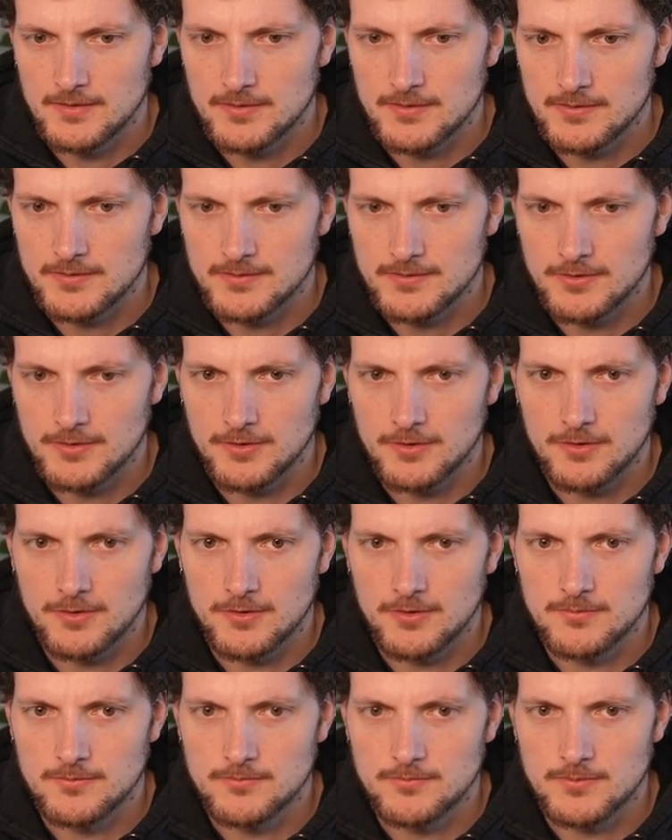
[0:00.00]

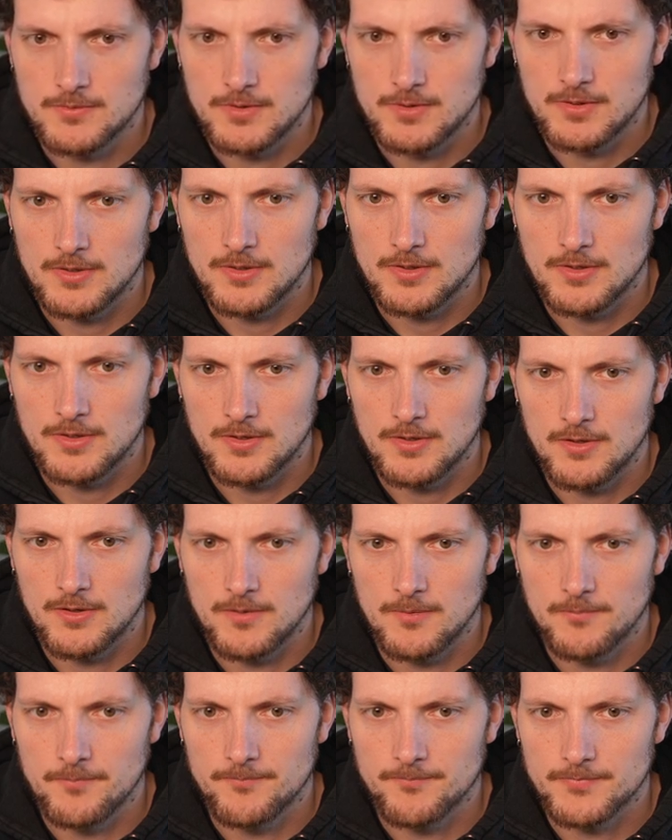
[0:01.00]
So
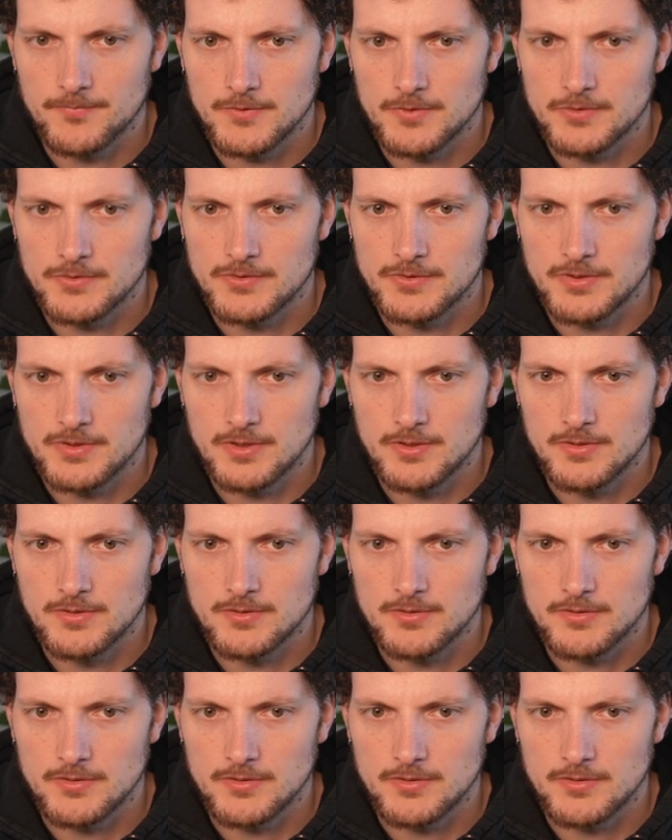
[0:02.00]
you see